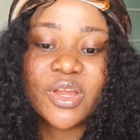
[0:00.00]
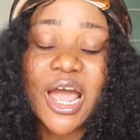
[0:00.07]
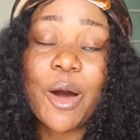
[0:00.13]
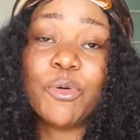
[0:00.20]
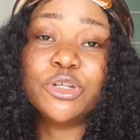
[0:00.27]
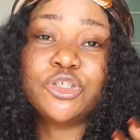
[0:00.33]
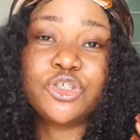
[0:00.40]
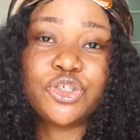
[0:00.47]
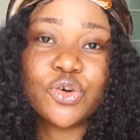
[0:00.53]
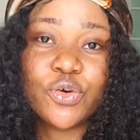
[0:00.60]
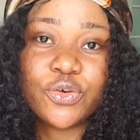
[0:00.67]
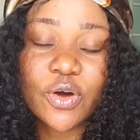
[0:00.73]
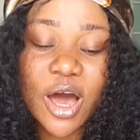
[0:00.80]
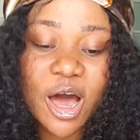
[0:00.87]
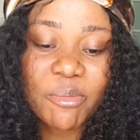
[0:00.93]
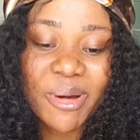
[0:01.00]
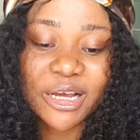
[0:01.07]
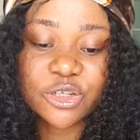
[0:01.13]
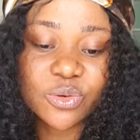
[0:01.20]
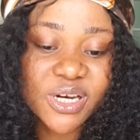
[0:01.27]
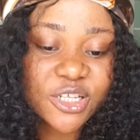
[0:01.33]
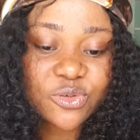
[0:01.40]
I want to show you how my
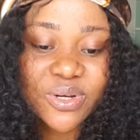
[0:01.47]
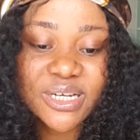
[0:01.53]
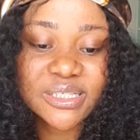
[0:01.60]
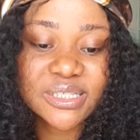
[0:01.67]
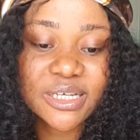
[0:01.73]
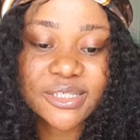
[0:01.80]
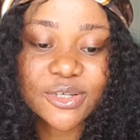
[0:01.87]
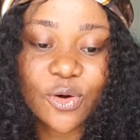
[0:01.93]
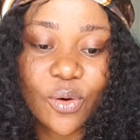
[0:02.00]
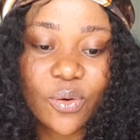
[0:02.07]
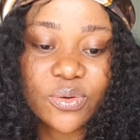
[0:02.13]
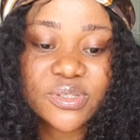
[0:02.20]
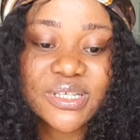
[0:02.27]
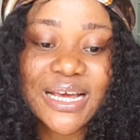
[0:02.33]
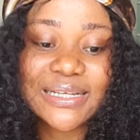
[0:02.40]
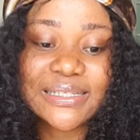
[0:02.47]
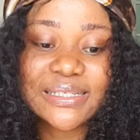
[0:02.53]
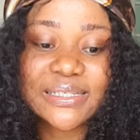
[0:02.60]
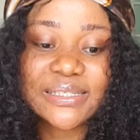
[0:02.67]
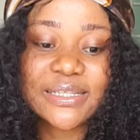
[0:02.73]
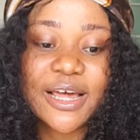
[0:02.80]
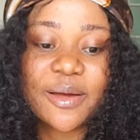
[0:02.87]
2026 goals and
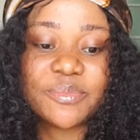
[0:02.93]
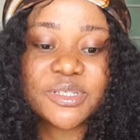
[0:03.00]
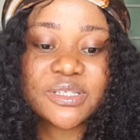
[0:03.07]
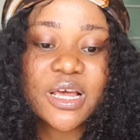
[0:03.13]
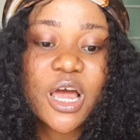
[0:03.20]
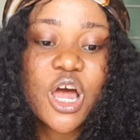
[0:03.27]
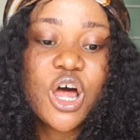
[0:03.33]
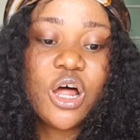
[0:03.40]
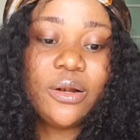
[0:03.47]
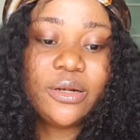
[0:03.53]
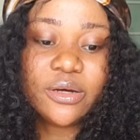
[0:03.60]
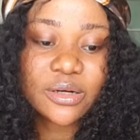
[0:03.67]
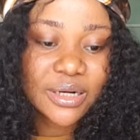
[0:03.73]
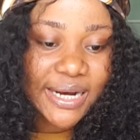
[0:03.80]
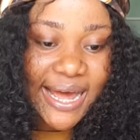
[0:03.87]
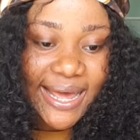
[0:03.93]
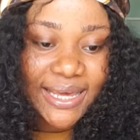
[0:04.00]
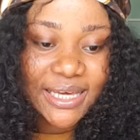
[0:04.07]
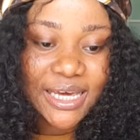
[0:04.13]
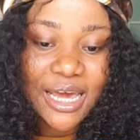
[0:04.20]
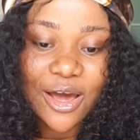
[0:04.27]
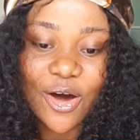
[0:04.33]
systems look
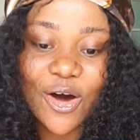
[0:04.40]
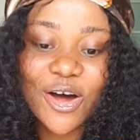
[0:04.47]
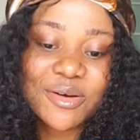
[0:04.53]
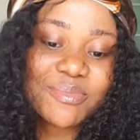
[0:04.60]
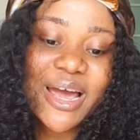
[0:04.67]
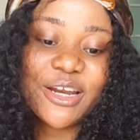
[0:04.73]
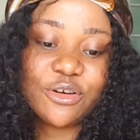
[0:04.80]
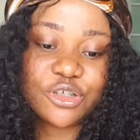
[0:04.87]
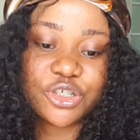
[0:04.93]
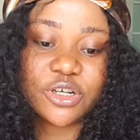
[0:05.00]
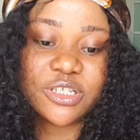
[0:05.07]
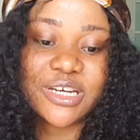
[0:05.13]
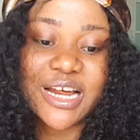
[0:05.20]
like on my Notion